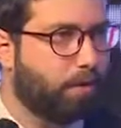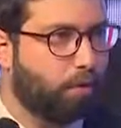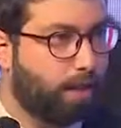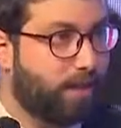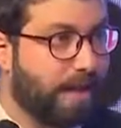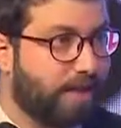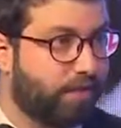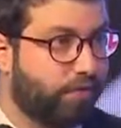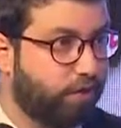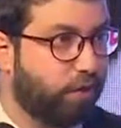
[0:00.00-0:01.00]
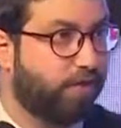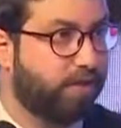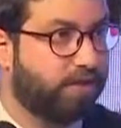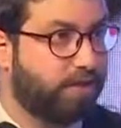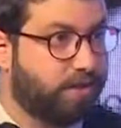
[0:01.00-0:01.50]
or where to ask for
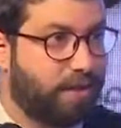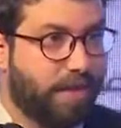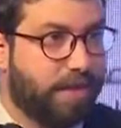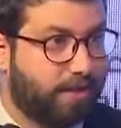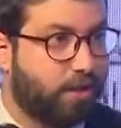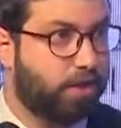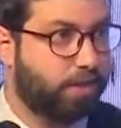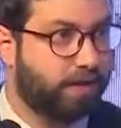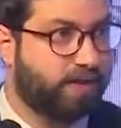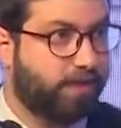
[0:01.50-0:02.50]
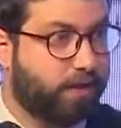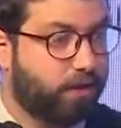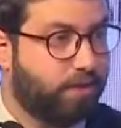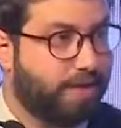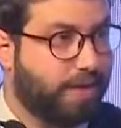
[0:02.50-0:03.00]
services that are specific
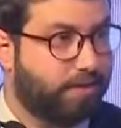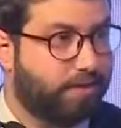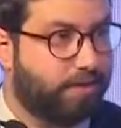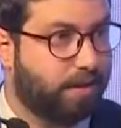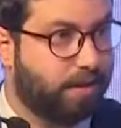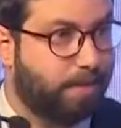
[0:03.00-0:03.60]
to that